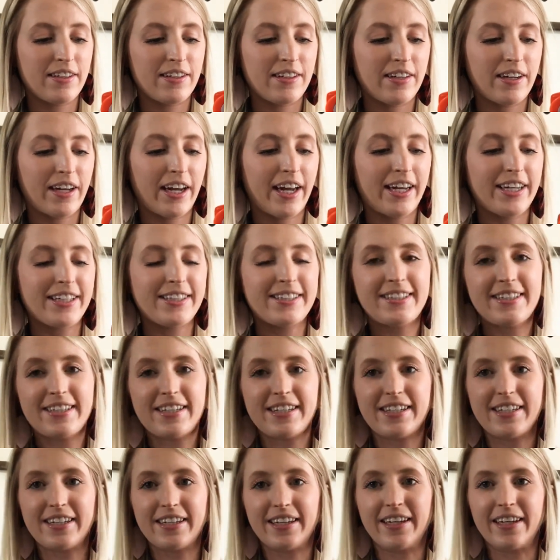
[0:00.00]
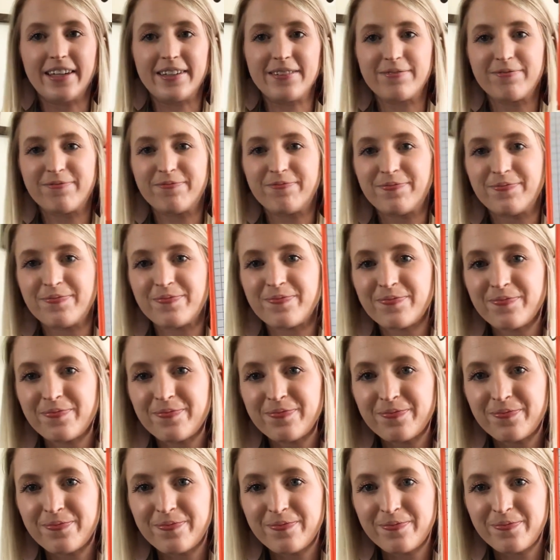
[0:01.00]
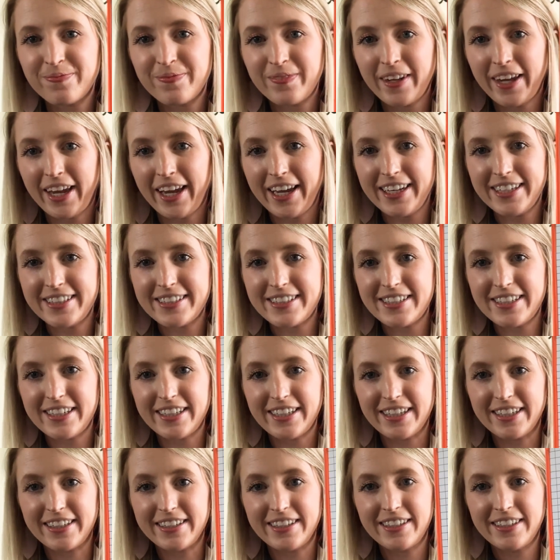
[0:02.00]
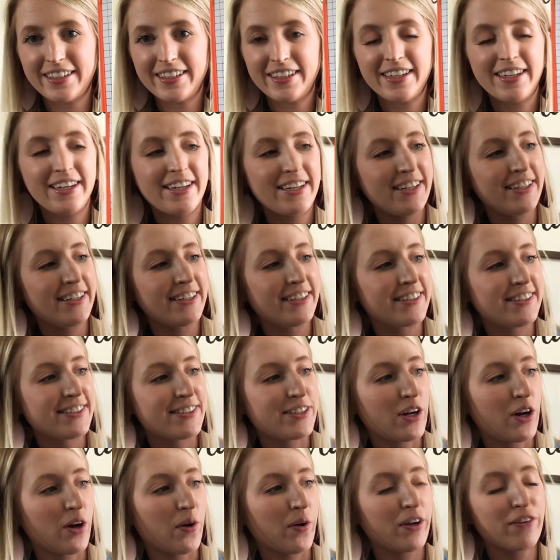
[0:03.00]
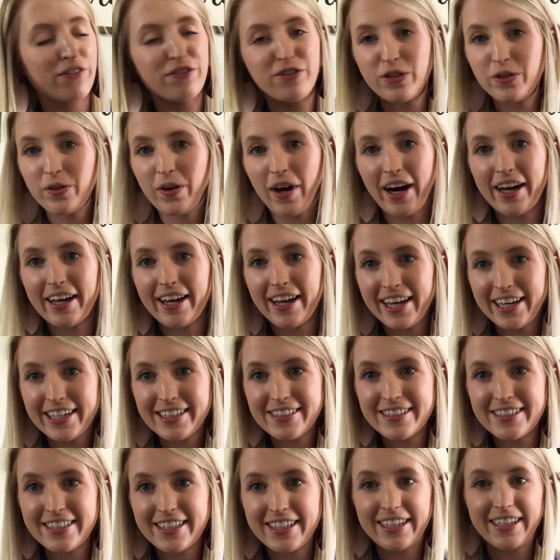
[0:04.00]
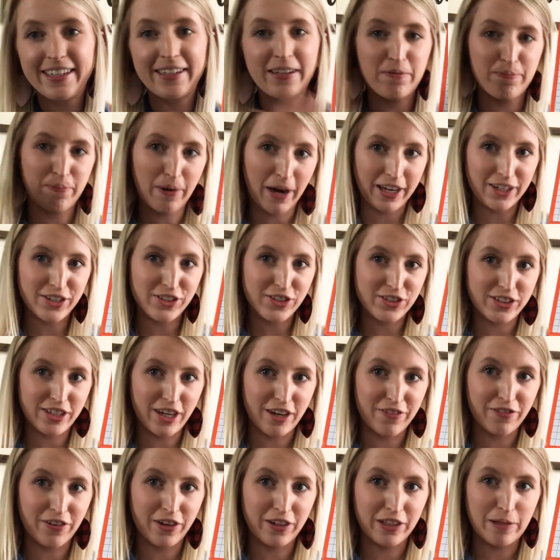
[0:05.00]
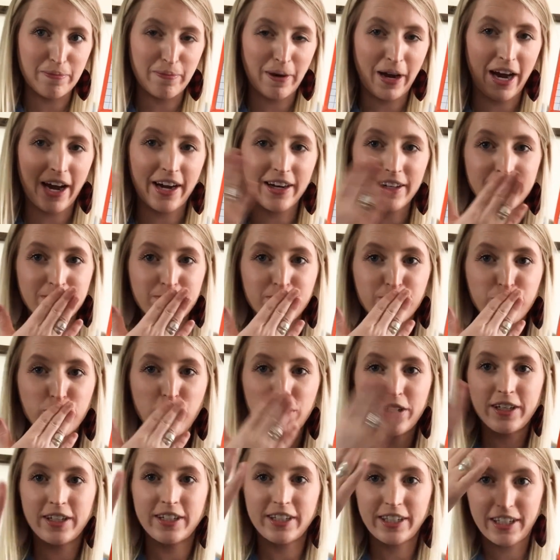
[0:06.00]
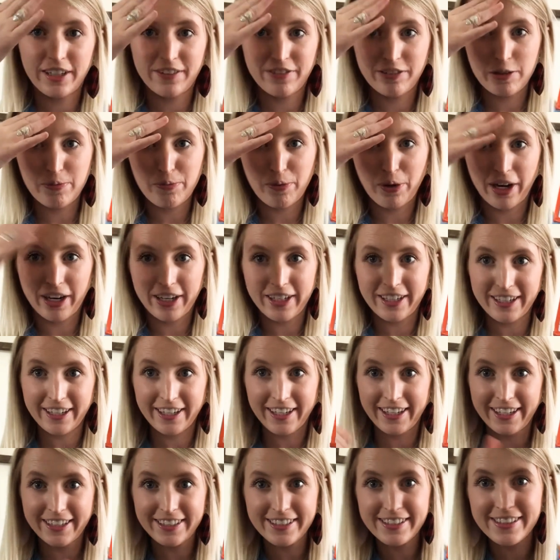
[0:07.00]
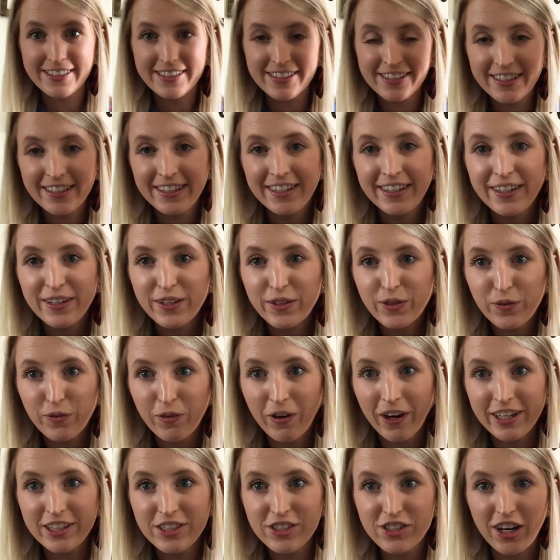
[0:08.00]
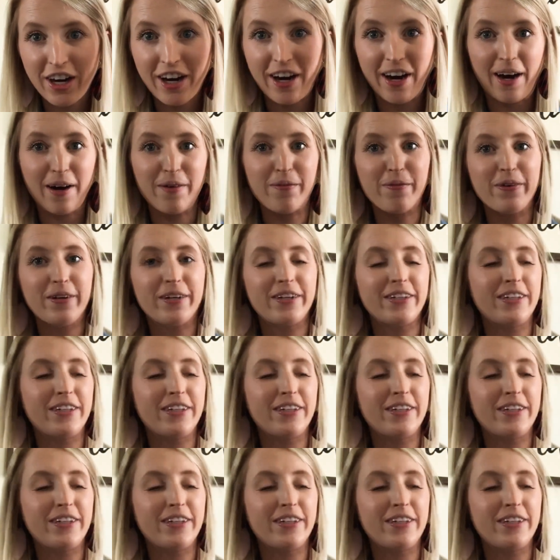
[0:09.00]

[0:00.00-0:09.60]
18. 18. So if you got 18, pat yourself on the back, give your brain a kiss. Great job.